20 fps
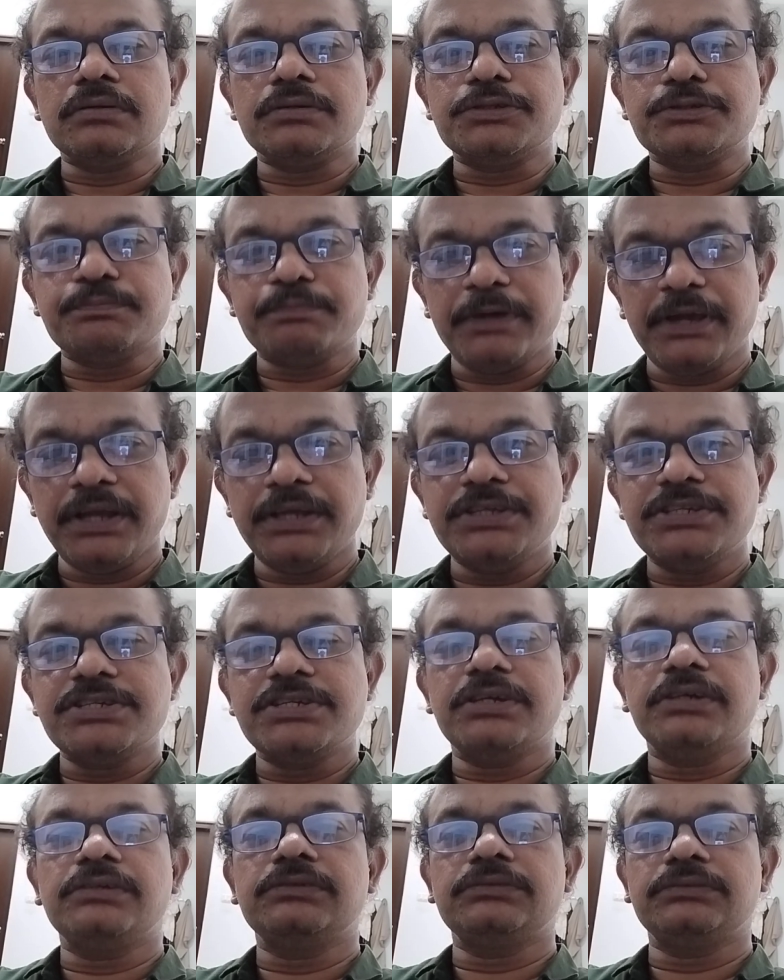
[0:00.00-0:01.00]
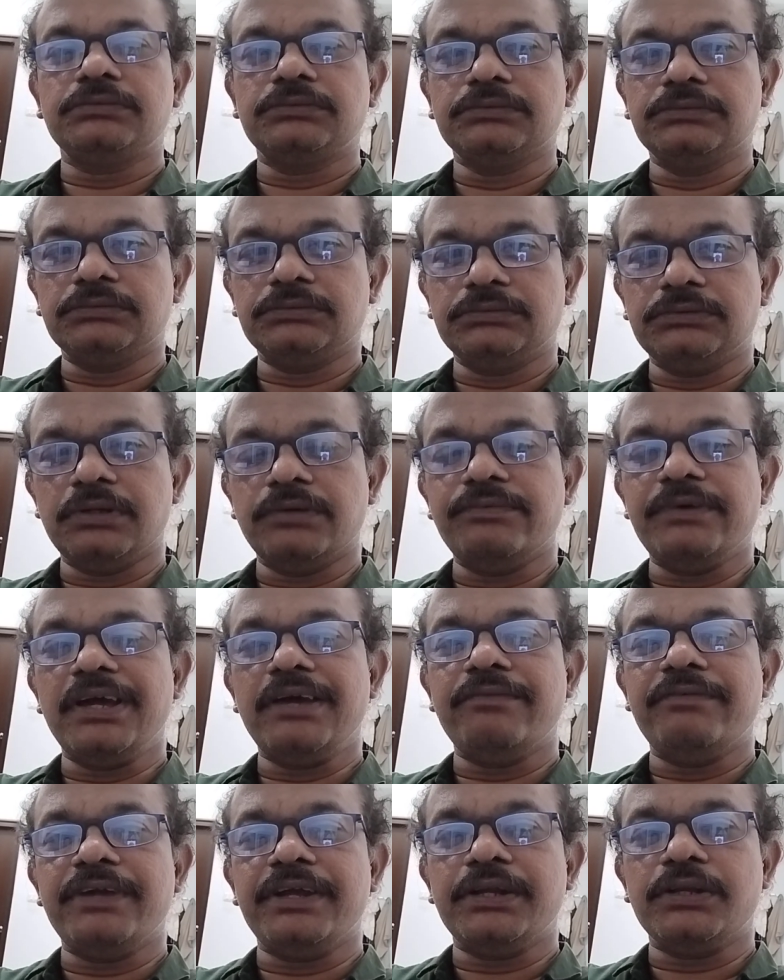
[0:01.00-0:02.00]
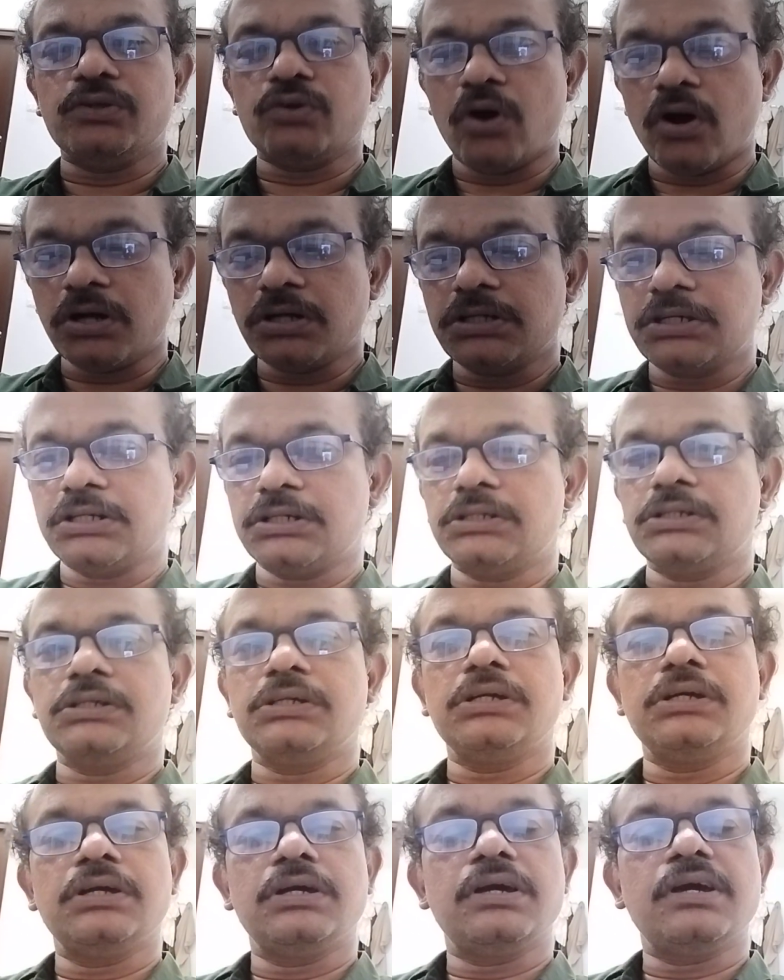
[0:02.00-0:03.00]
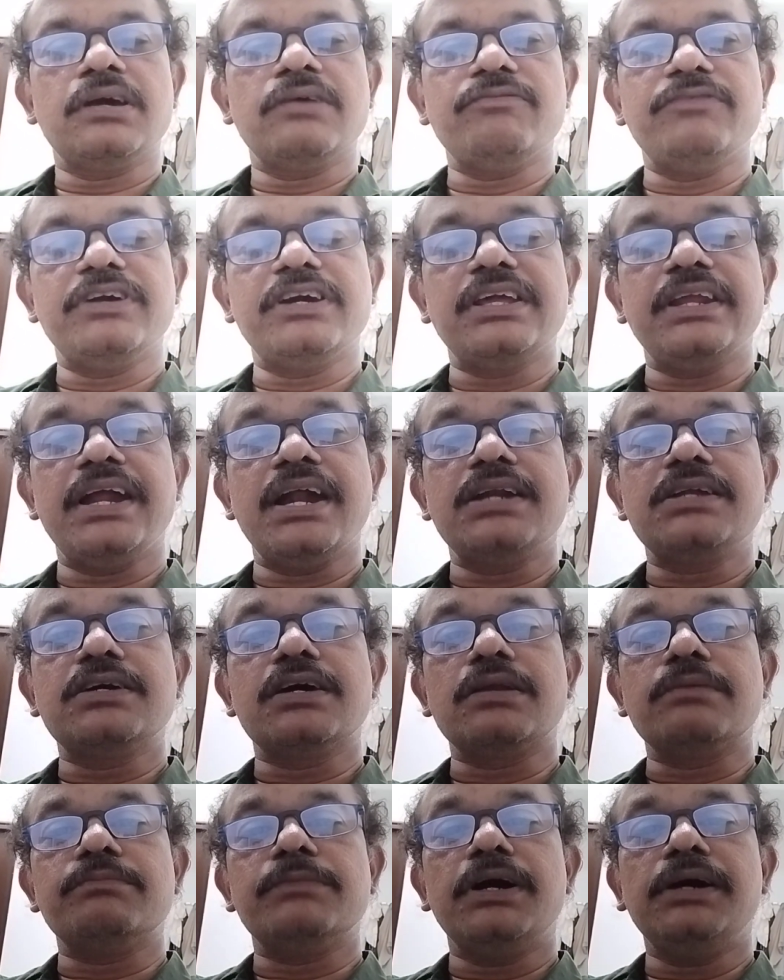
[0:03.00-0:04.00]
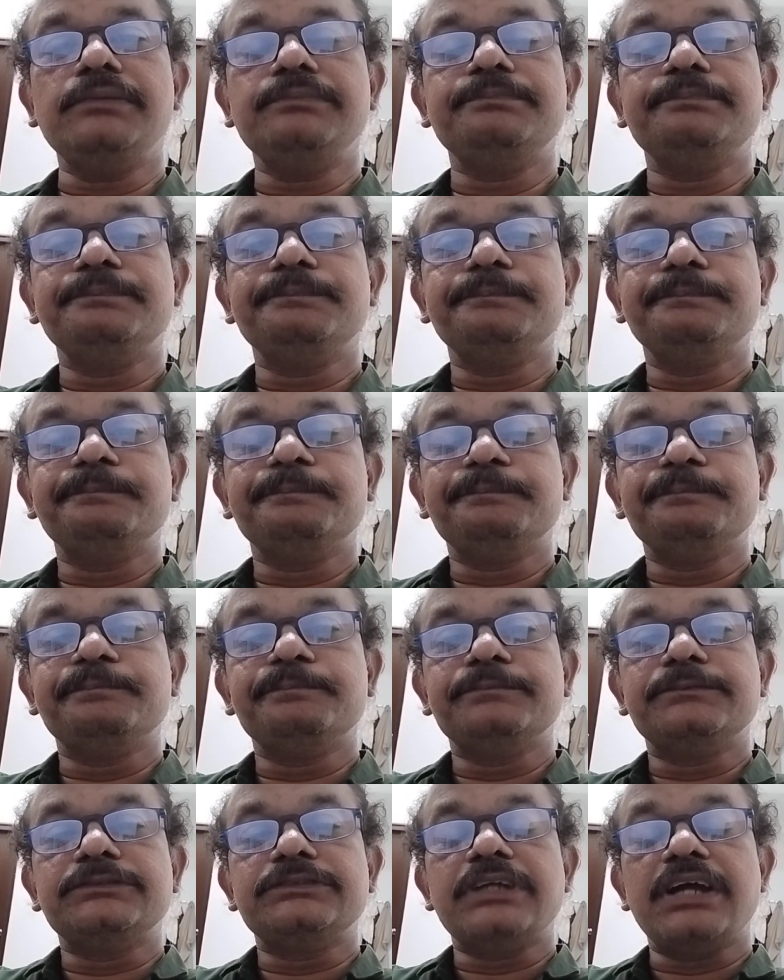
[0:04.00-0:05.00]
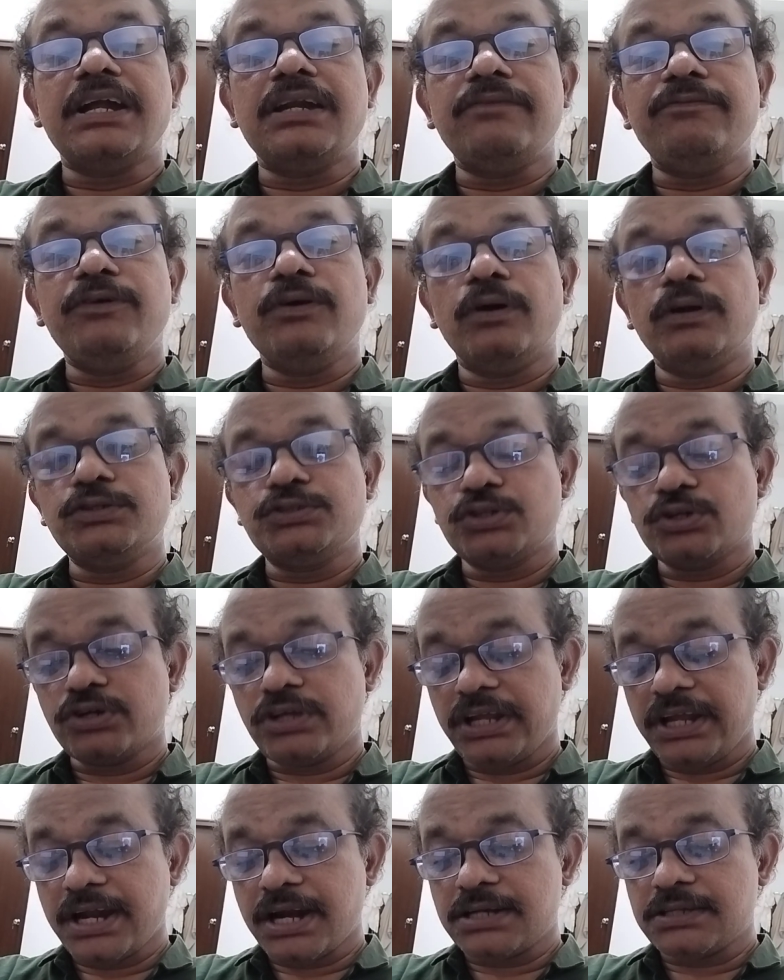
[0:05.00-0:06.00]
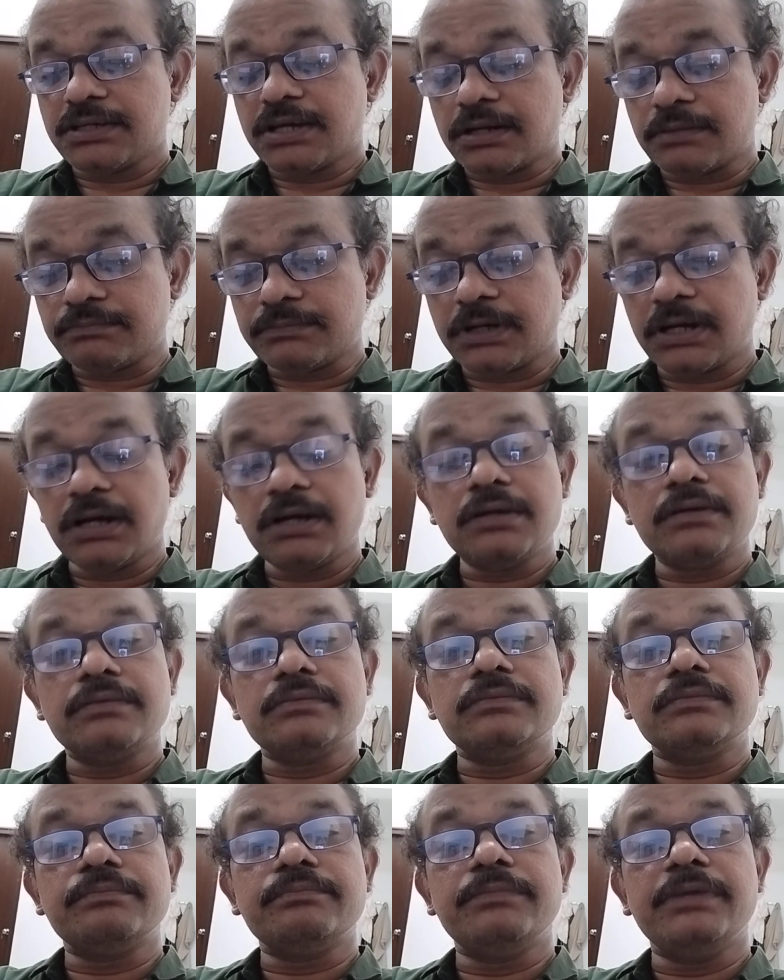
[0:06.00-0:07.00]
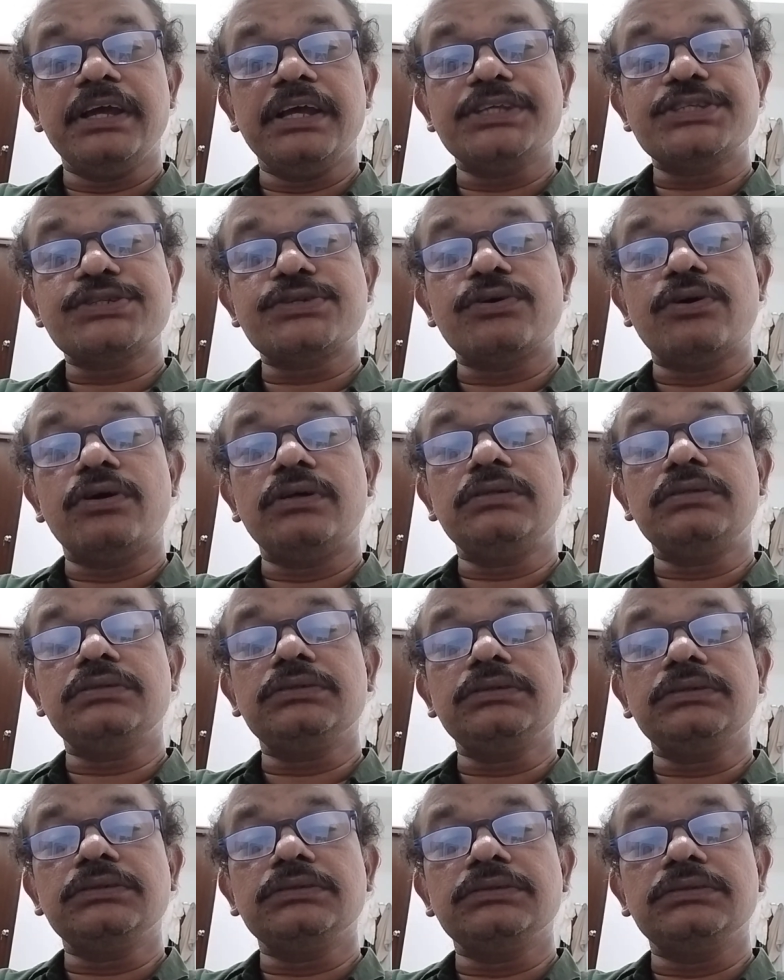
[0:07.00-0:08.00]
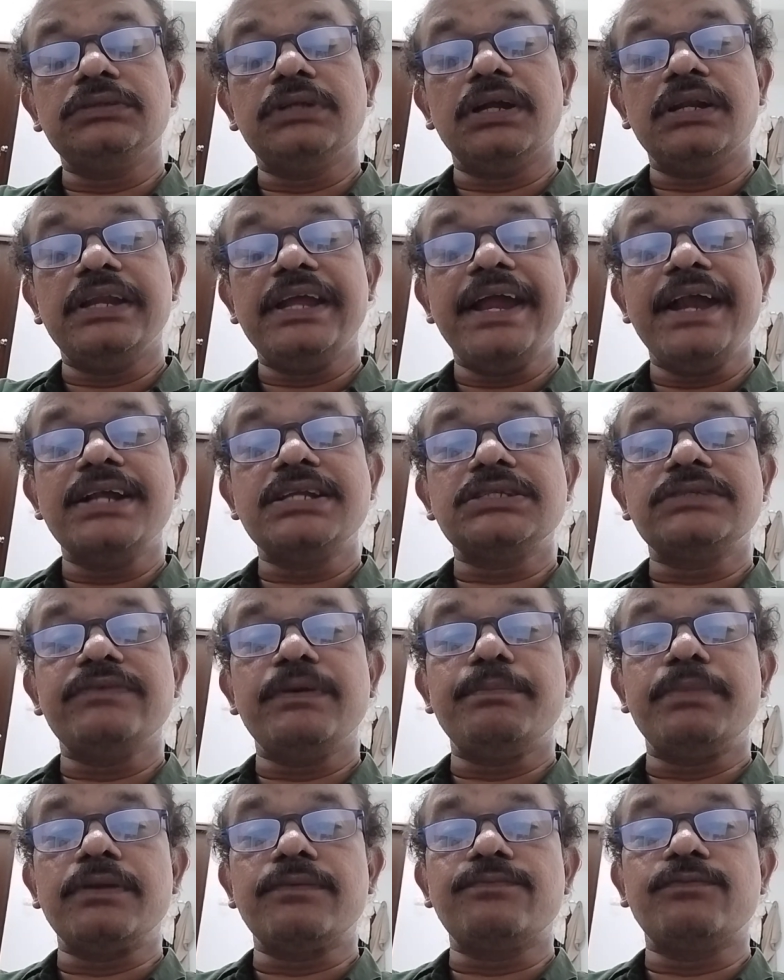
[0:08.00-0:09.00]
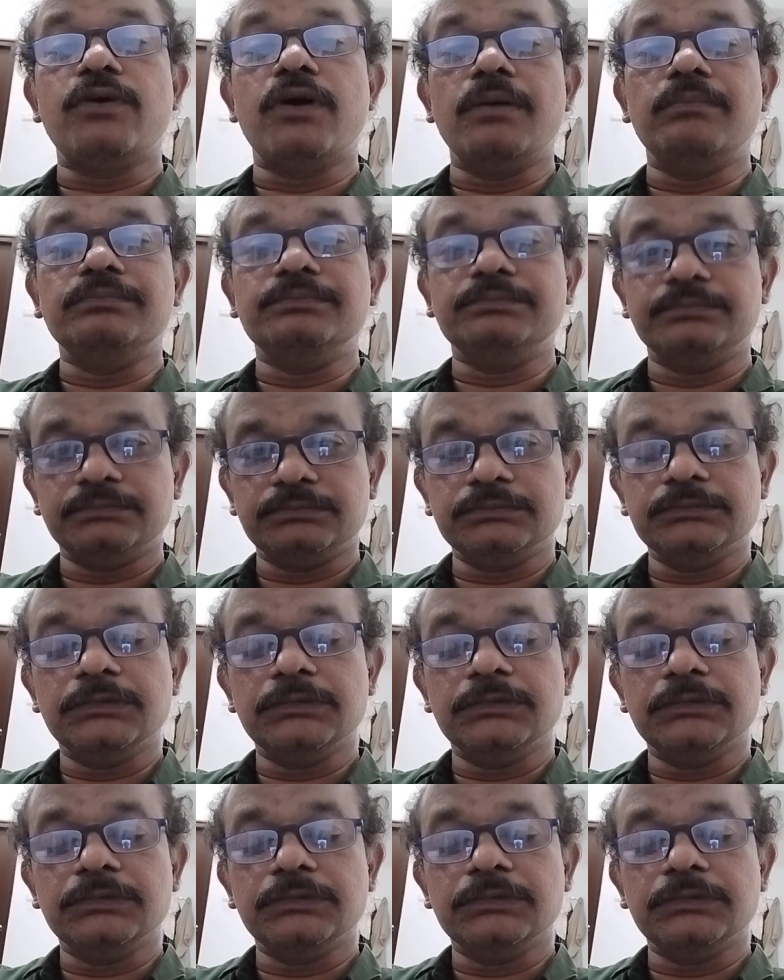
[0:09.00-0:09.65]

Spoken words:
speech, the way we talk. We create karma, and we also create karma based on the deeds we perform.